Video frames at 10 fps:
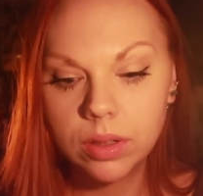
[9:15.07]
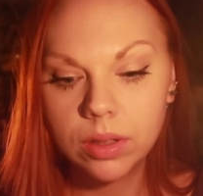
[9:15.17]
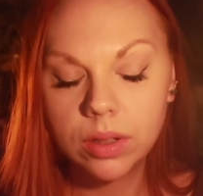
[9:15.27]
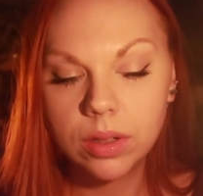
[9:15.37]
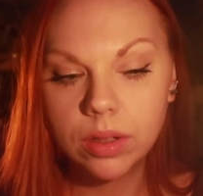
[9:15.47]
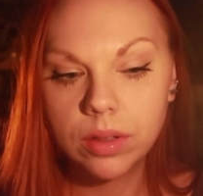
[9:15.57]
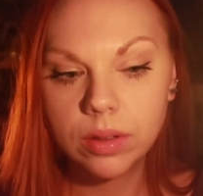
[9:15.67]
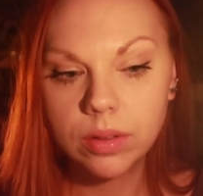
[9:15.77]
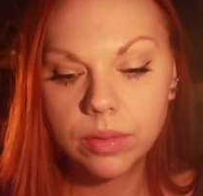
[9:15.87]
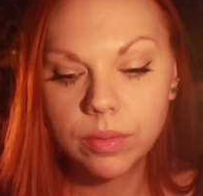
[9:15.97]

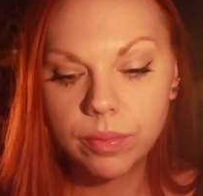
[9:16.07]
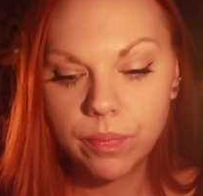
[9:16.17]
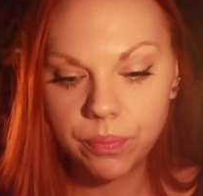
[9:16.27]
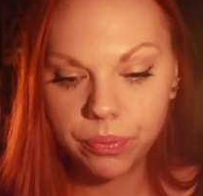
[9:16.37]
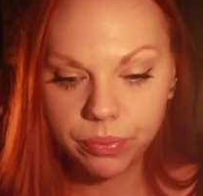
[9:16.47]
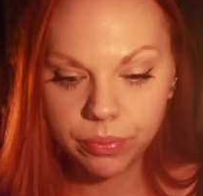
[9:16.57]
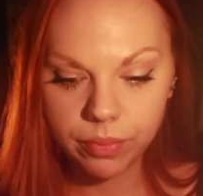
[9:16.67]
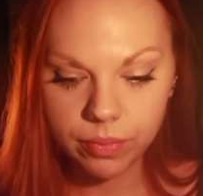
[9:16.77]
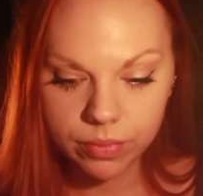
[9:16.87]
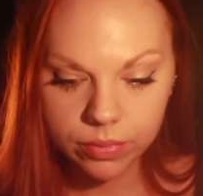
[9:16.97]

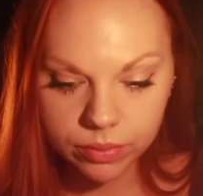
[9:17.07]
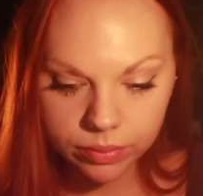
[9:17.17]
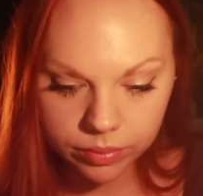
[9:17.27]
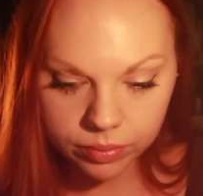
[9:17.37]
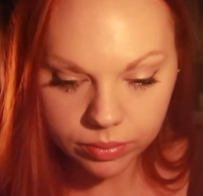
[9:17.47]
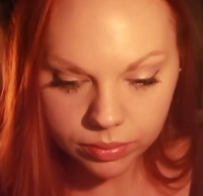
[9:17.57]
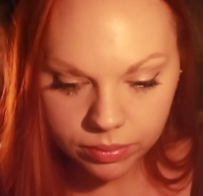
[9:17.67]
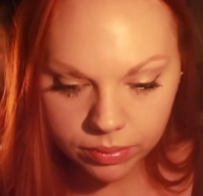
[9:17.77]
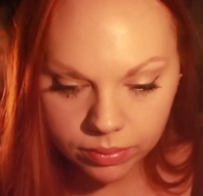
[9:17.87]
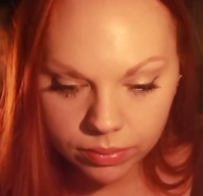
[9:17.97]

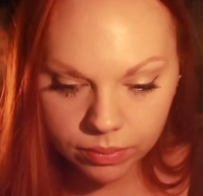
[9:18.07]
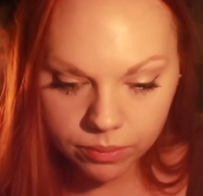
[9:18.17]
Nobody speaks.